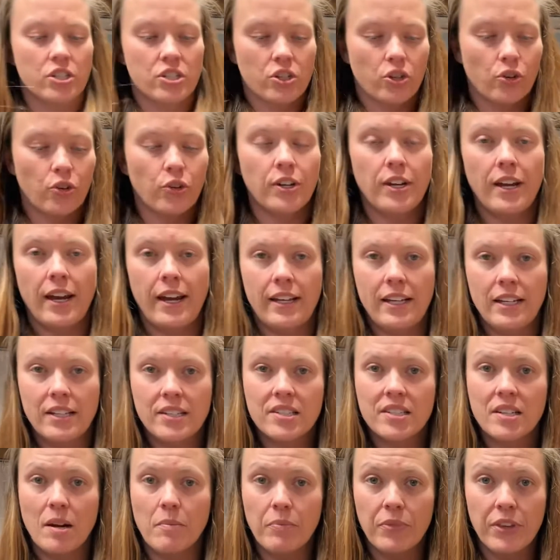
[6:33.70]
creating
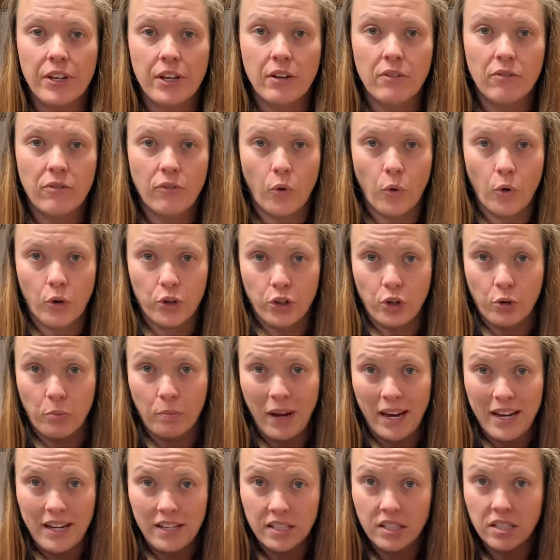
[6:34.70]
something for your
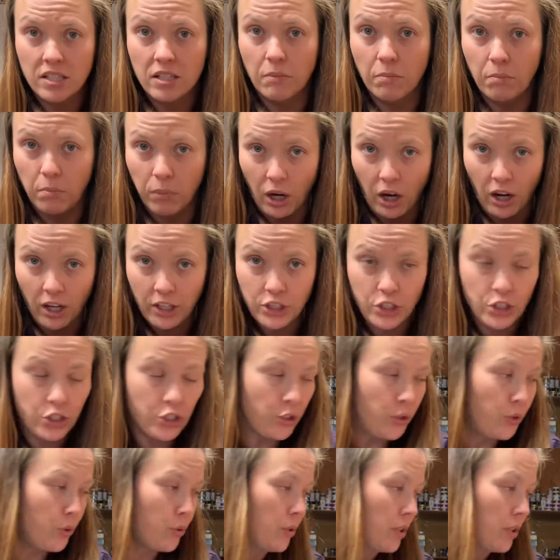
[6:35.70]
paint to bond to.